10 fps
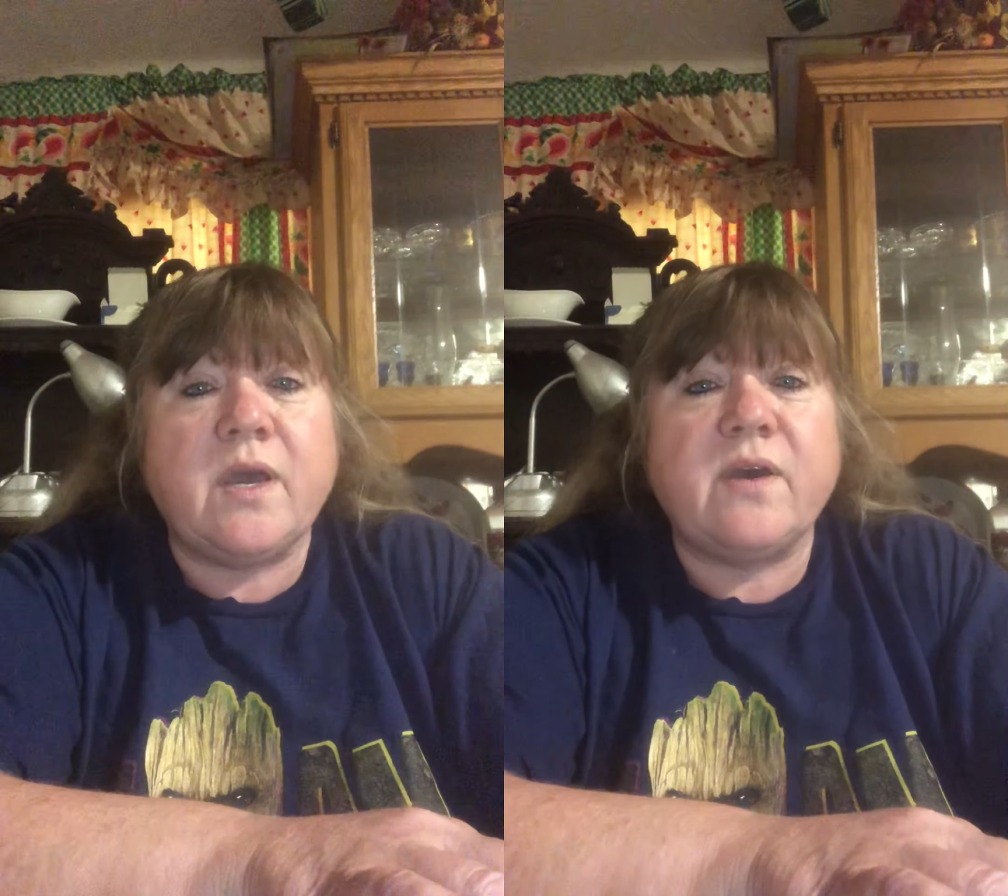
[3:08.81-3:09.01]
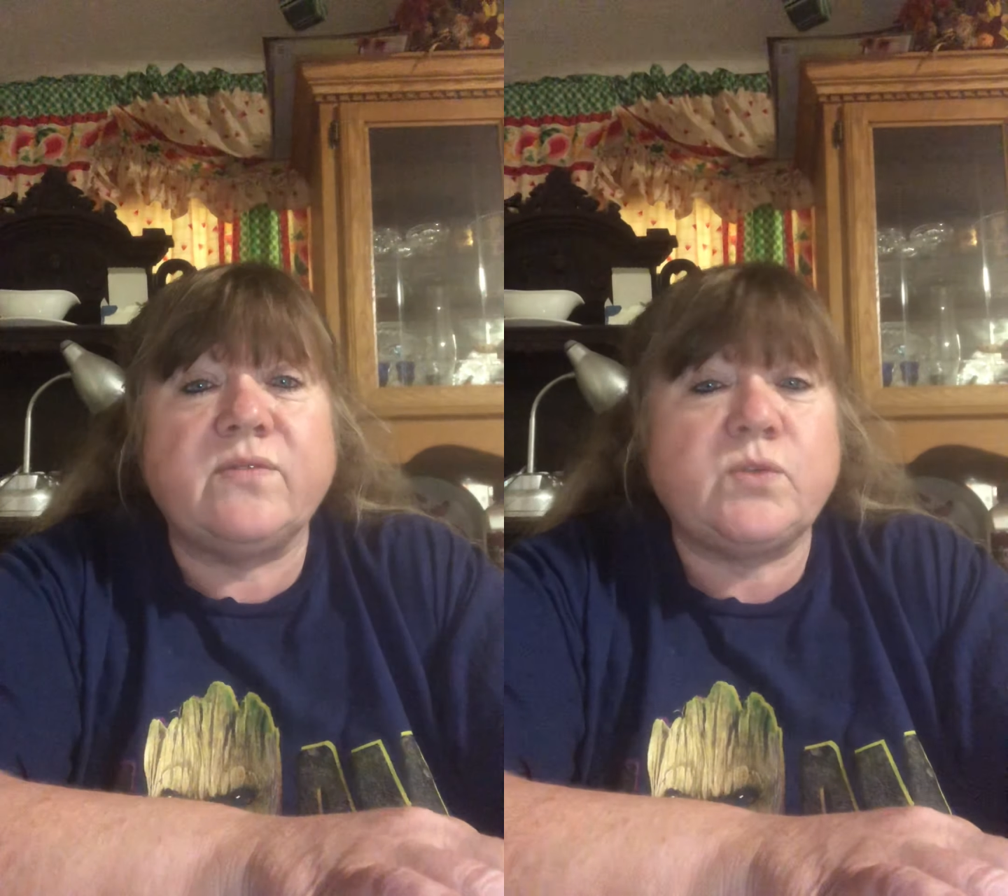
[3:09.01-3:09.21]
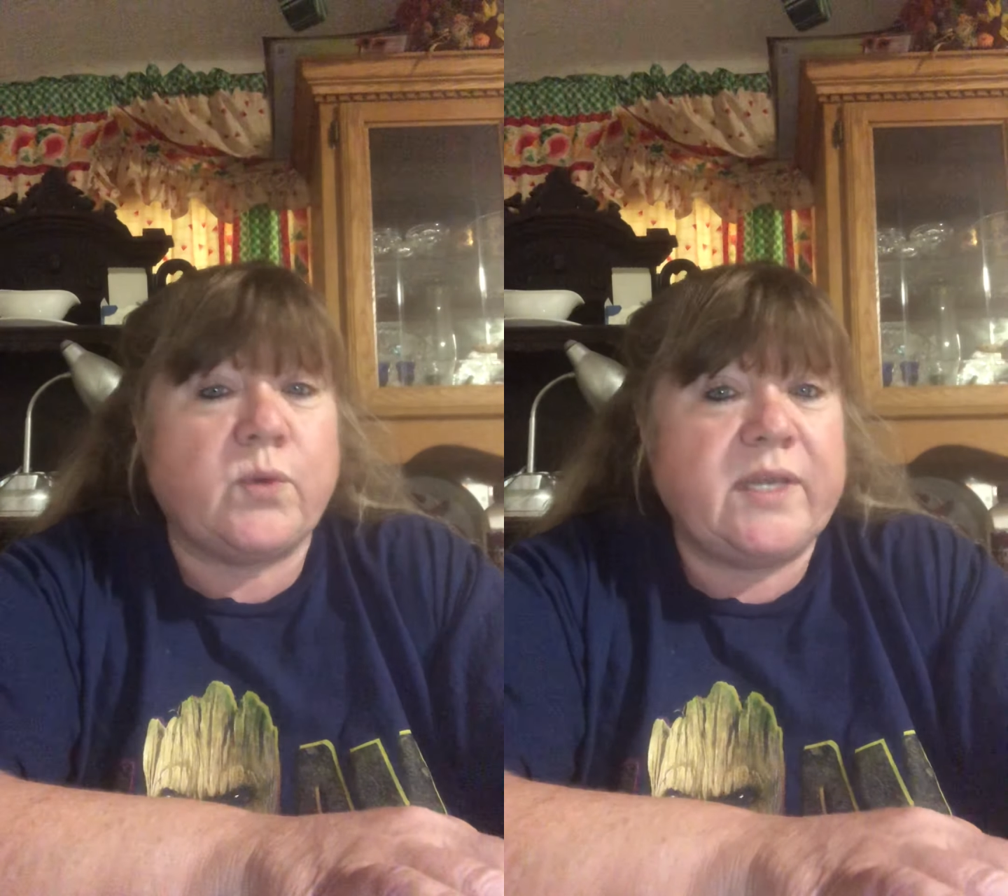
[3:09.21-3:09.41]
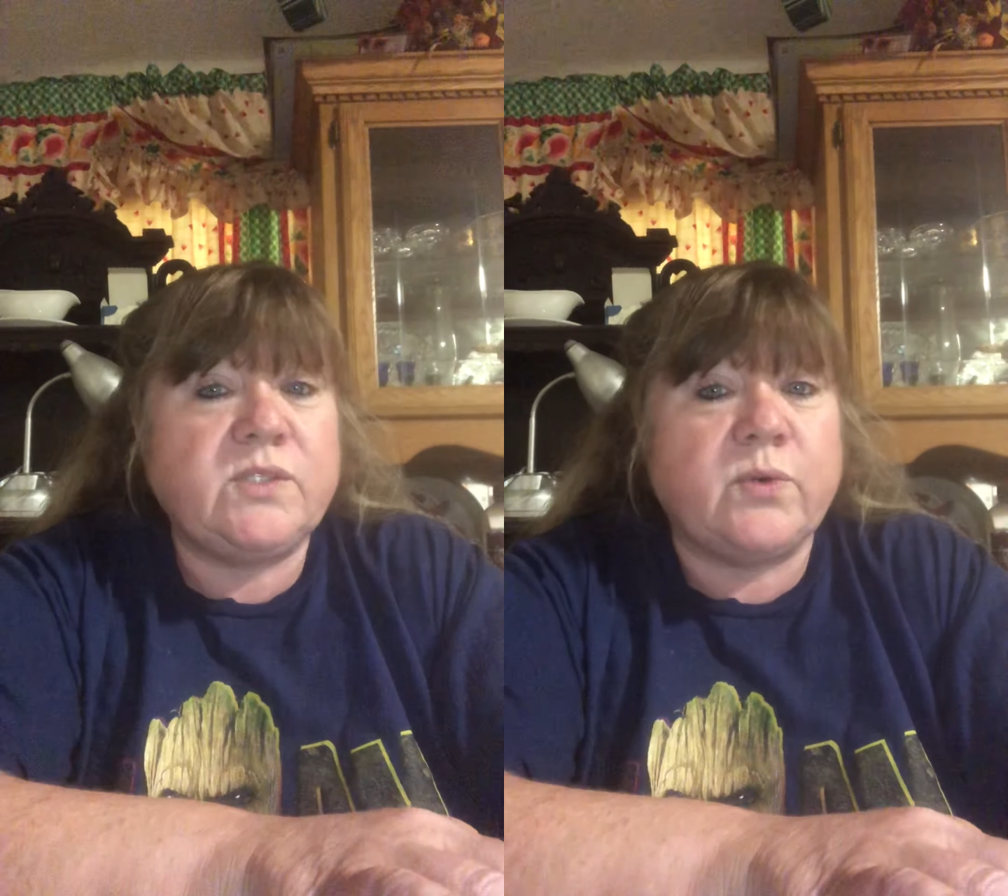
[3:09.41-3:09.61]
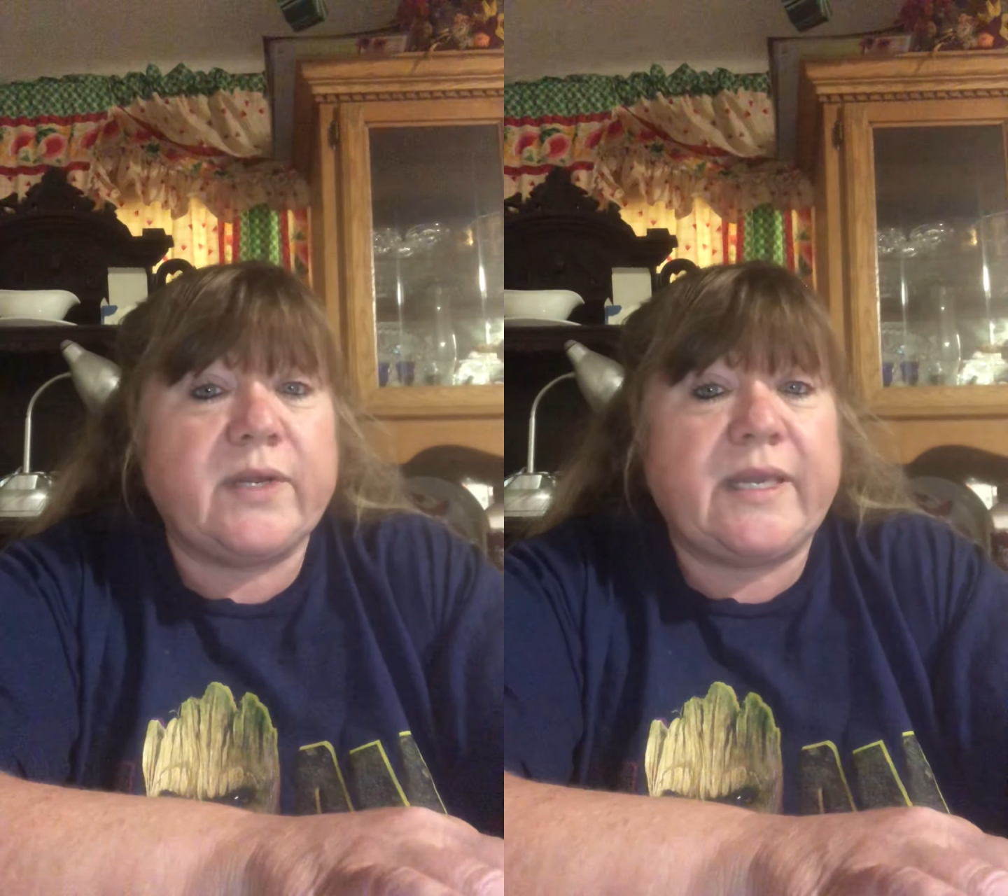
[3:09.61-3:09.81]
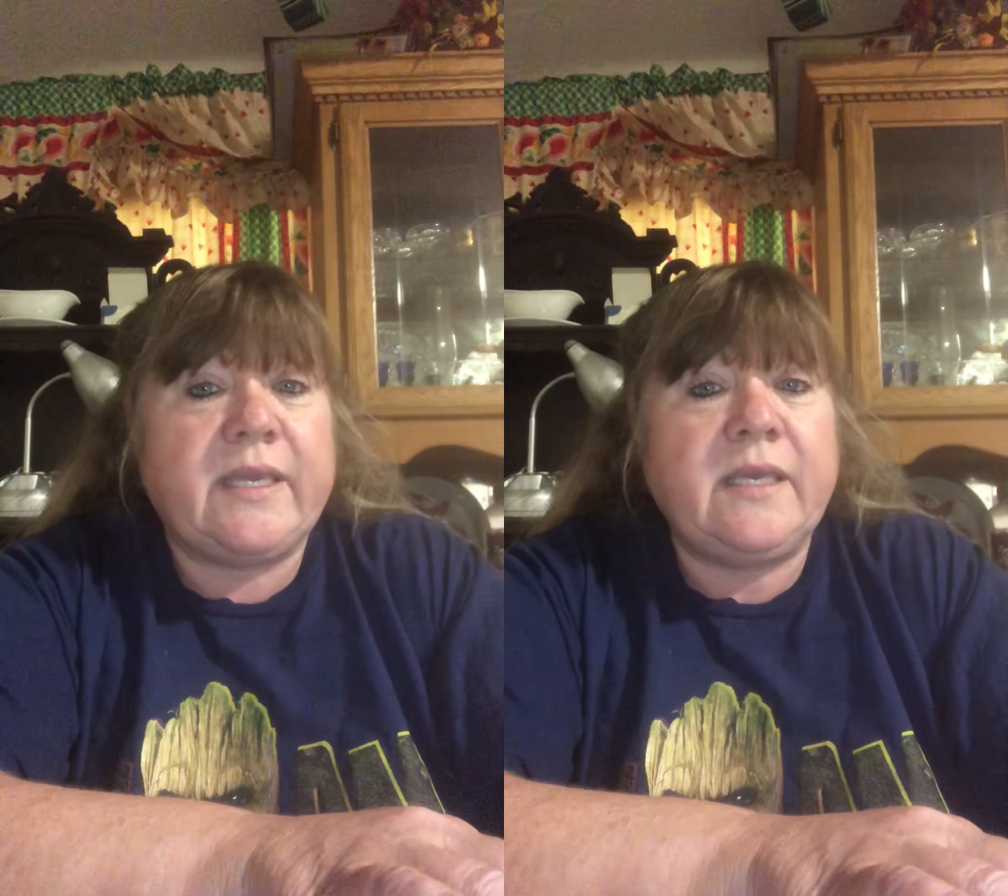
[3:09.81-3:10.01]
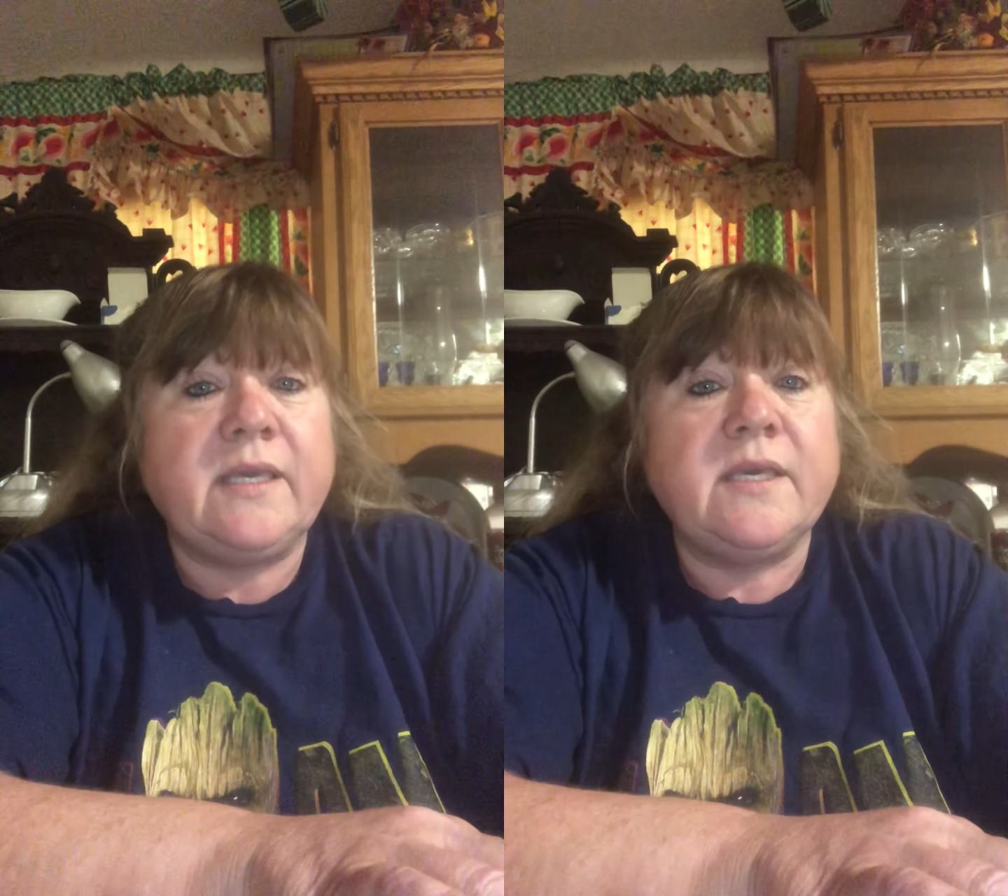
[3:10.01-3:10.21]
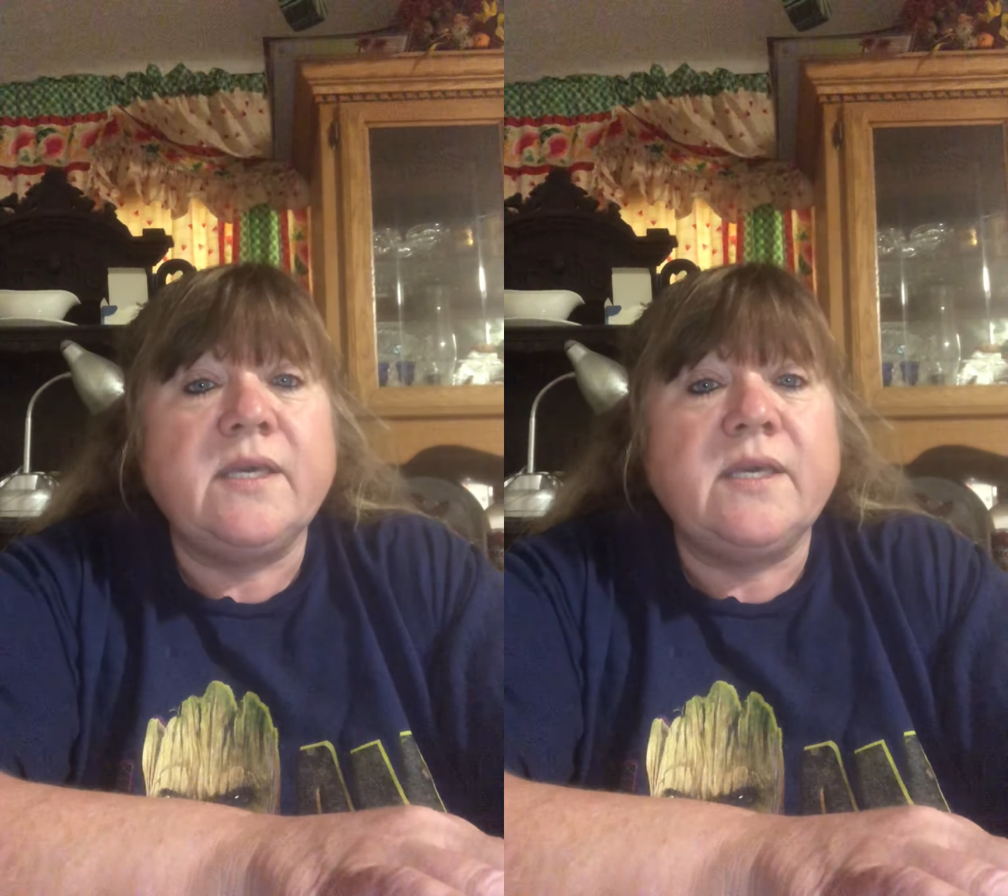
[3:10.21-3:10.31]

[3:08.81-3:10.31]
of 2020.